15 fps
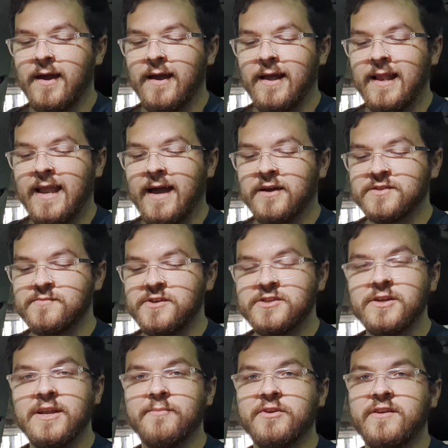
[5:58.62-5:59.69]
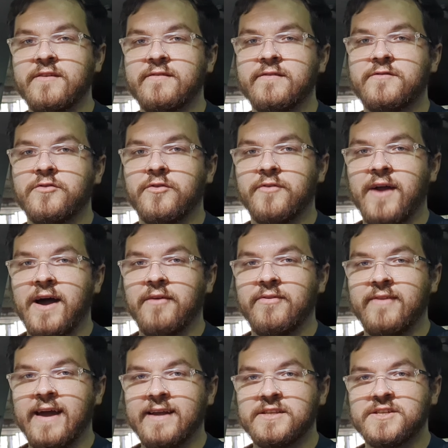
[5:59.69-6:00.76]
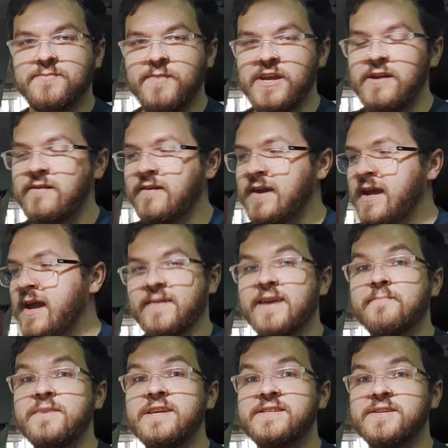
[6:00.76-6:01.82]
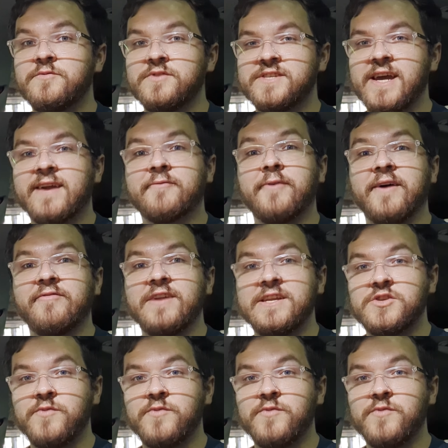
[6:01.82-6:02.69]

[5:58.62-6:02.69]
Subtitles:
allows me to limit it to around that speed. That means it would take roughly